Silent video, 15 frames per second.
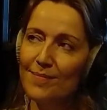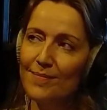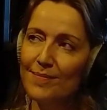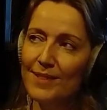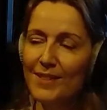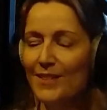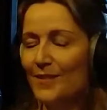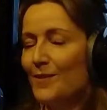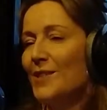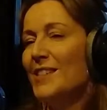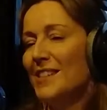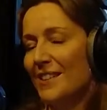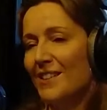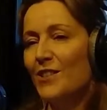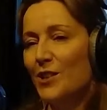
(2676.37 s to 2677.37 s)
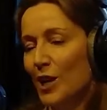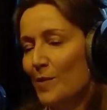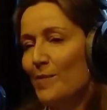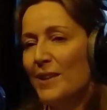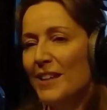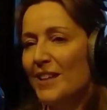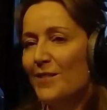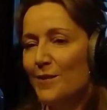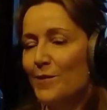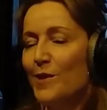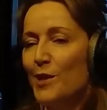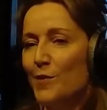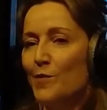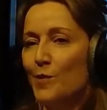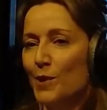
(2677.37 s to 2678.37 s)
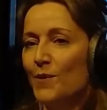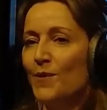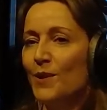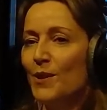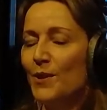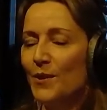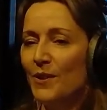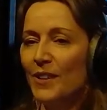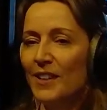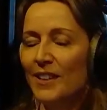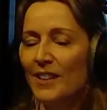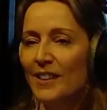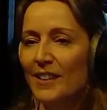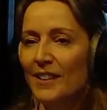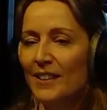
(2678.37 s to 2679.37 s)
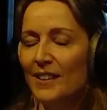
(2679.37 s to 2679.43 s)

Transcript: it's like you're coming at it from a different point of view. Yeah.